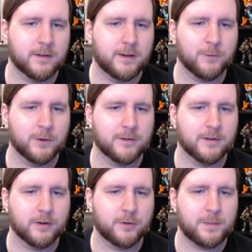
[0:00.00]
is the difference
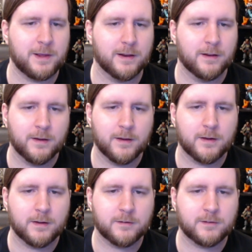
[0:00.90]
in our speed.
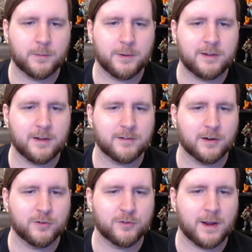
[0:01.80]
Shall we
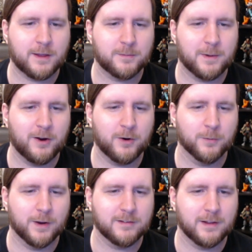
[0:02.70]
test our strength by
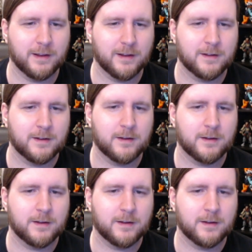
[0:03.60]
arm wrestling?